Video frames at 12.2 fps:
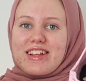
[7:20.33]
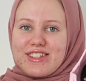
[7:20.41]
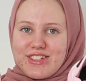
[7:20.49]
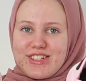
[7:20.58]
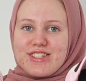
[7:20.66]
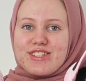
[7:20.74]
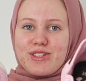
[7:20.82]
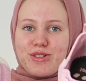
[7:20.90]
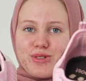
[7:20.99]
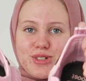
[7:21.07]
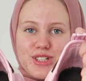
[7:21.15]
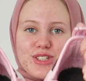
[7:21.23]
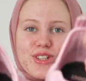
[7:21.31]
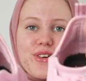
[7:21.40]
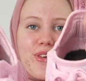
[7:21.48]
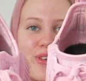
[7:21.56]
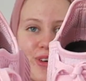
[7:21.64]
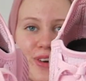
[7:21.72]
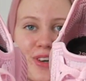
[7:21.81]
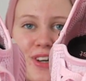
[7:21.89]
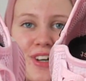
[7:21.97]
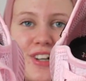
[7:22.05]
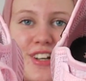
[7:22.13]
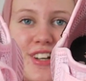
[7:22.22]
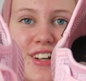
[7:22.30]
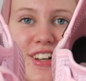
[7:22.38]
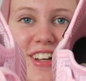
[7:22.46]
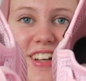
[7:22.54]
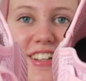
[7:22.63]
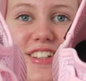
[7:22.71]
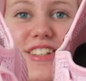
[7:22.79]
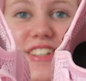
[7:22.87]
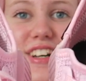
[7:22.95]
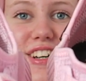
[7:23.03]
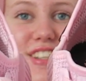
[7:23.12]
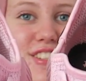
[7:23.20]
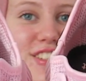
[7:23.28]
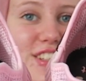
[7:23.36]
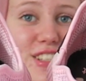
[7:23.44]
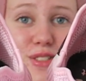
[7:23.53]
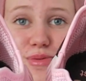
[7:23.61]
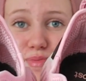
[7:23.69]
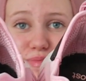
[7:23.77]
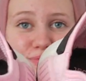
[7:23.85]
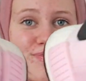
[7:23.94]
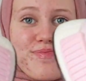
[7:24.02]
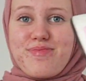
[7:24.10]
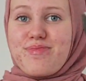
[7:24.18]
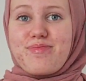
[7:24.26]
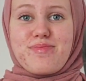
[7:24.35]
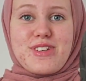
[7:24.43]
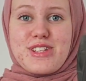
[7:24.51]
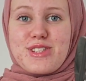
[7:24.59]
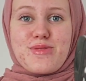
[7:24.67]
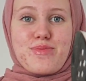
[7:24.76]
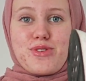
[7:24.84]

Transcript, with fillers: Just look at the color. I think it's